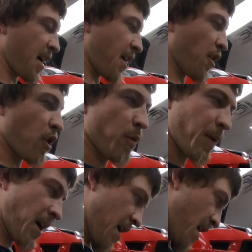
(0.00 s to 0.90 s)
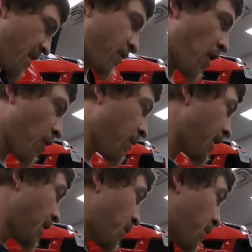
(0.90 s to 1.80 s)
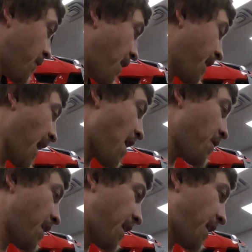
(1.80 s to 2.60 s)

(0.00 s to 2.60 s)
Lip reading: I hope. I don't know, we'll find out.